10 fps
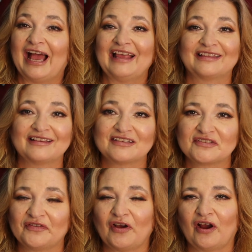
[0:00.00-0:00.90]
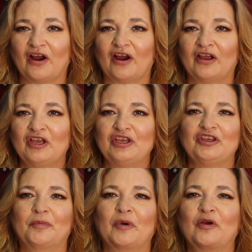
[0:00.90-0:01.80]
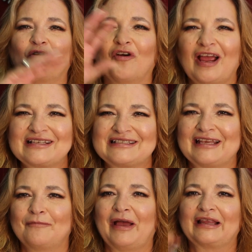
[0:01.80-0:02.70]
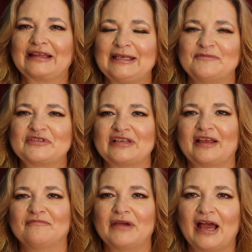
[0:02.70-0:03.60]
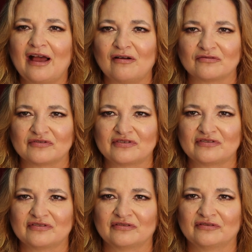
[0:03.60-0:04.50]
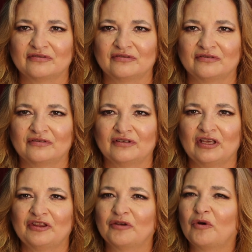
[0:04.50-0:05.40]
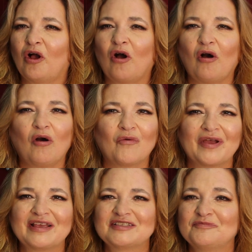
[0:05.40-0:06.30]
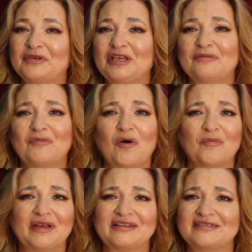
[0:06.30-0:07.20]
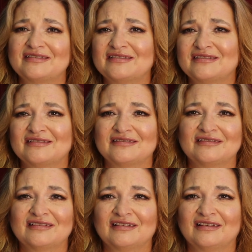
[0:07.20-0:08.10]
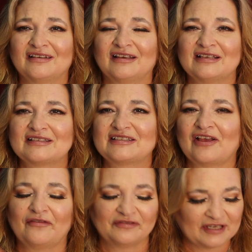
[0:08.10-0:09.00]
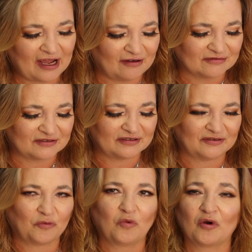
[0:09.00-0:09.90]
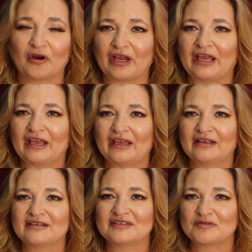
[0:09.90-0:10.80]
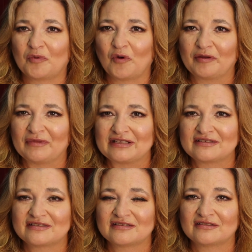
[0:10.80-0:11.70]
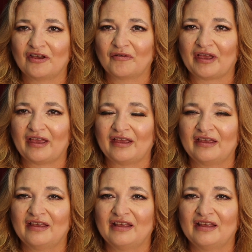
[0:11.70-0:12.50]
gotten this far. You're progressing by leaps and bounds. There will always be moments, self-doubt, worry, disappointments, okay?